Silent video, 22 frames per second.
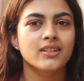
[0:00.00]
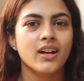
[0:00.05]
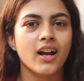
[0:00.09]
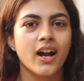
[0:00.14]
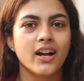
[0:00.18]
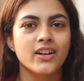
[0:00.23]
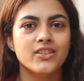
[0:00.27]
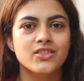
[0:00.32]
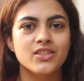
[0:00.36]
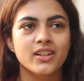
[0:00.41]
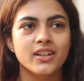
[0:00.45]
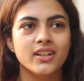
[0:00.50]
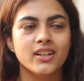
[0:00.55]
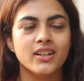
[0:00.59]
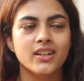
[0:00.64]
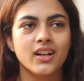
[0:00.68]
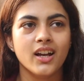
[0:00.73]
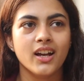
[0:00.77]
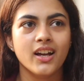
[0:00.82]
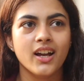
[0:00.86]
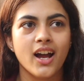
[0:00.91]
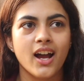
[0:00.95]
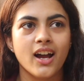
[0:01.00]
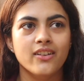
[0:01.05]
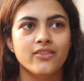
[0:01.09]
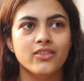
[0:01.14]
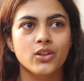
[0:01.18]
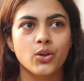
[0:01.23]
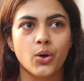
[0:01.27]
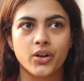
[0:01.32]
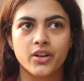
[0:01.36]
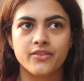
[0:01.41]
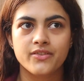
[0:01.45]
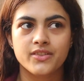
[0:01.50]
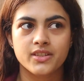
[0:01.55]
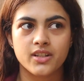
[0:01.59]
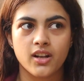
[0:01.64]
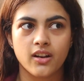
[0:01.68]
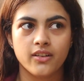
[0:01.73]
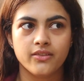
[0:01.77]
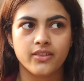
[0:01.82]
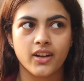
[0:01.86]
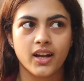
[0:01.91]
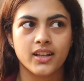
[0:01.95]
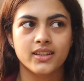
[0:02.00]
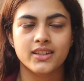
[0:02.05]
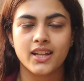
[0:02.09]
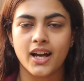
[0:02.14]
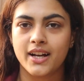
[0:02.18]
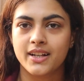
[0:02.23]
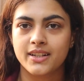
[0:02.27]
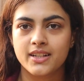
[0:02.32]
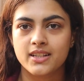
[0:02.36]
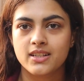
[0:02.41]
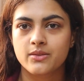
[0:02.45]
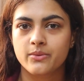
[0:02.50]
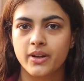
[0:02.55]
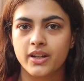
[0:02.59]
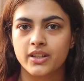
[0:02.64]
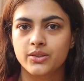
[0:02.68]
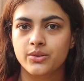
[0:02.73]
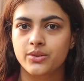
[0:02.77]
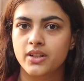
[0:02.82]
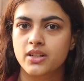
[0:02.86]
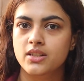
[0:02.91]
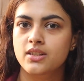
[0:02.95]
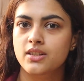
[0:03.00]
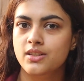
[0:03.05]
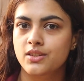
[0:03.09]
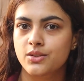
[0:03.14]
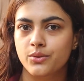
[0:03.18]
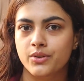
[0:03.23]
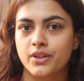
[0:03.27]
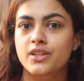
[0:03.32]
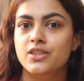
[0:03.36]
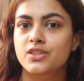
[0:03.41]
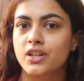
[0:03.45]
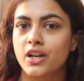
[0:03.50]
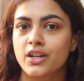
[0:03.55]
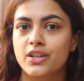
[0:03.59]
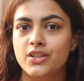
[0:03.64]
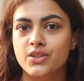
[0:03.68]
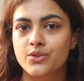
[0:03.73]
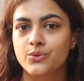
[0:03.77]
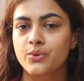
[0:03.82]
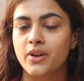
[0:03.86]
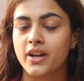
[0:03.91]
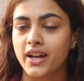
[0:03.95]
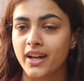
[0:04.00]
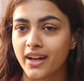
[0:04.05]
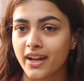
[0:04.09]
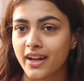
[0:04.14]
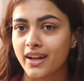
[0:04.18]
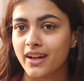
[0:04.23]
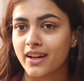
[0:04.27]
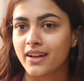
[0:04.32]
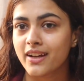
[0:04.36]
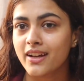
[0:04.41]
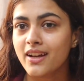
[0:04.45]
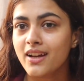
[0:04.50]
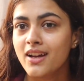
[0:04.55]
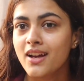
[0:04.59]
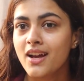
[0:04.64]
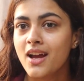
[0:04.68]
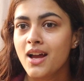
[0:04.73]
Actually, I have a lot of stuff and that is why thoda sa storage ka issue hai.